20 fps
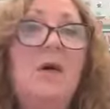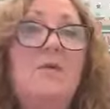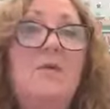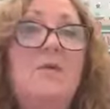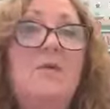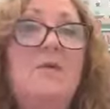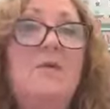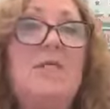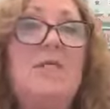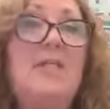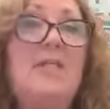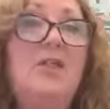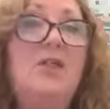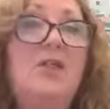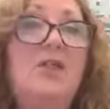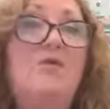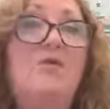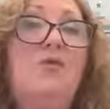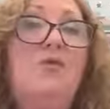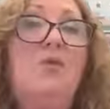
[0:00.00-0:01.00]
For
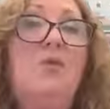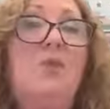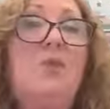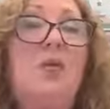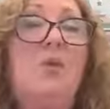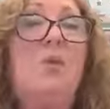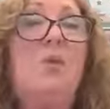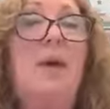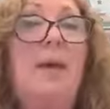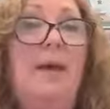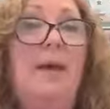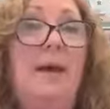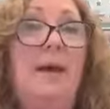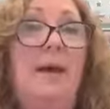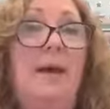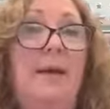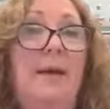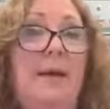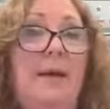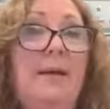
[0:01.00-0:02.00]
Section
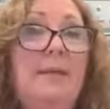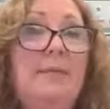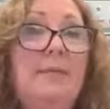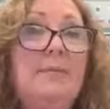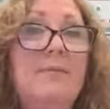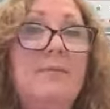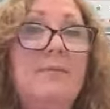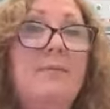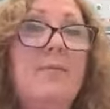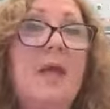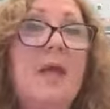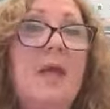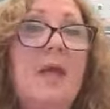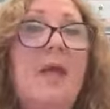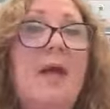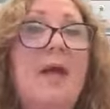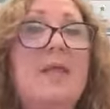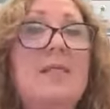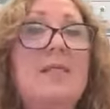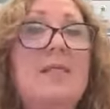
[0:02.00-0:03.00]
41A,
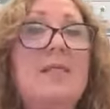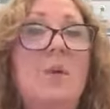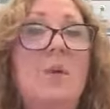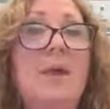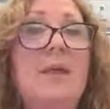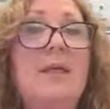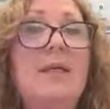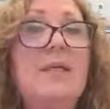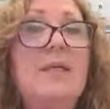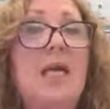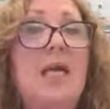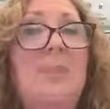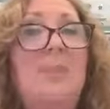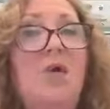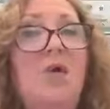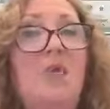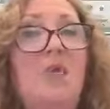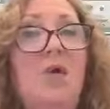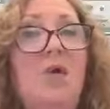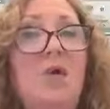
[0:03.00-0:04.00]
as well as
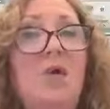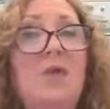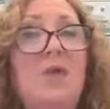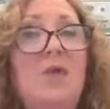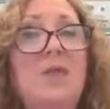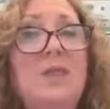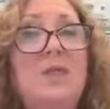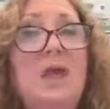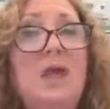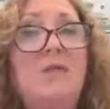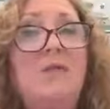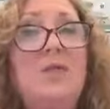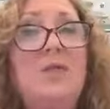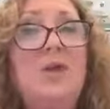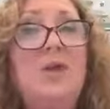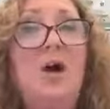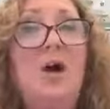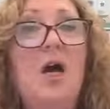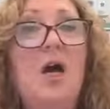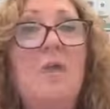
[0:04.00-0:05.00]
keeping records at the
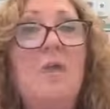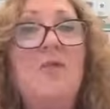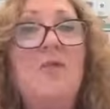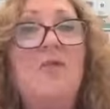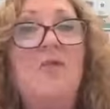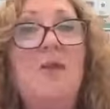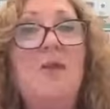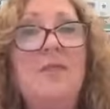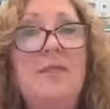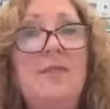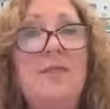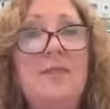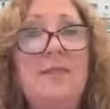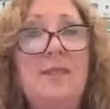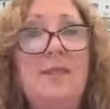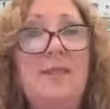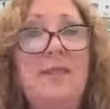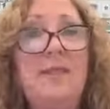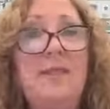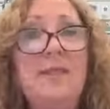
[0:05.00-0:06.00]
time the fee is
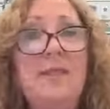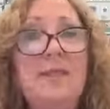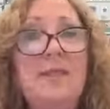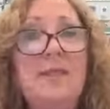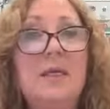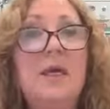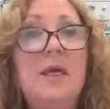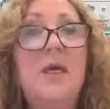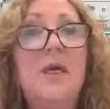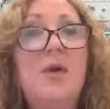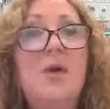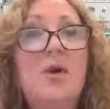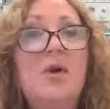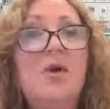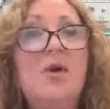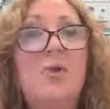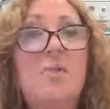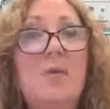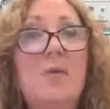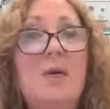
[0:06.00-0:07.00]
set,
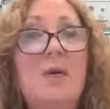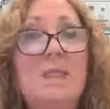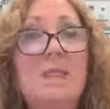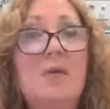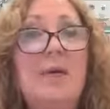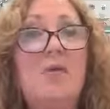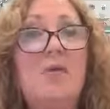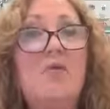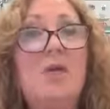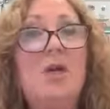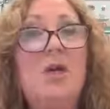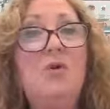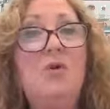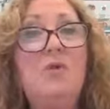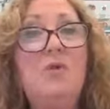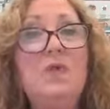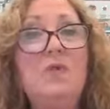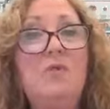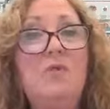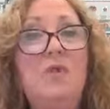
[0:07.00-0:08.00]
you must keep
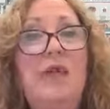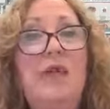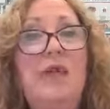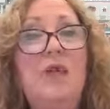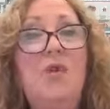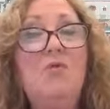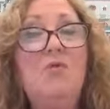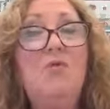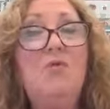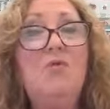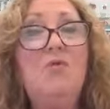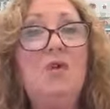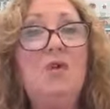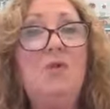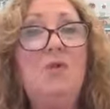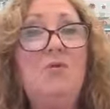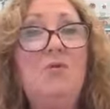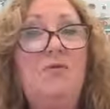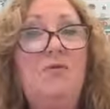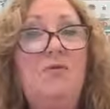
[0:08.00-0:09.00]
records of any
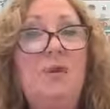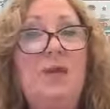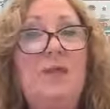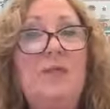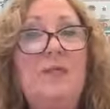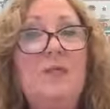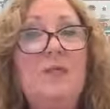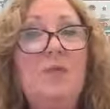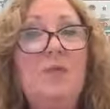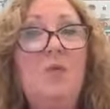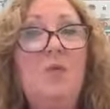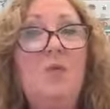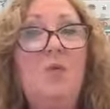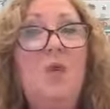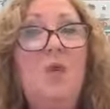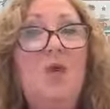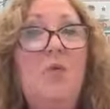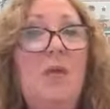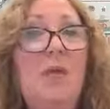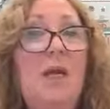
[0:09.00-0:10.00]
review of fees
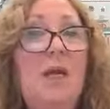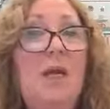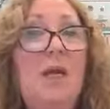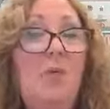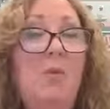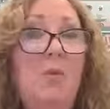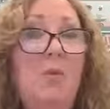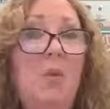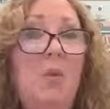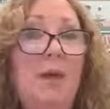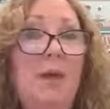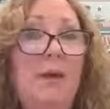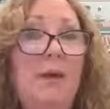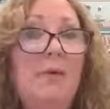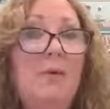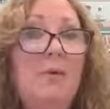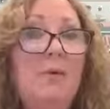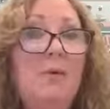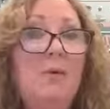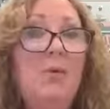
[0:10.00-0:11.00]
when you become
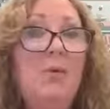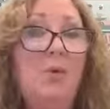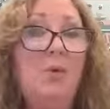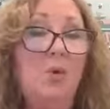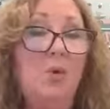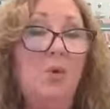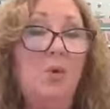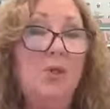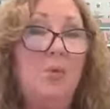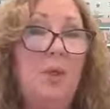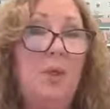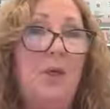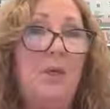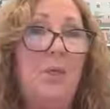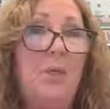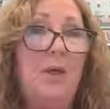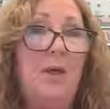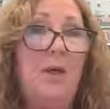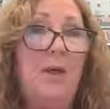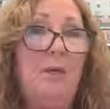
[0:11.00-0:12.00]
aware, or ought to be
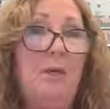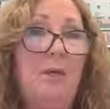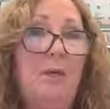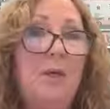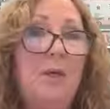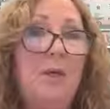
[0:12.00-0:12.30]
aware,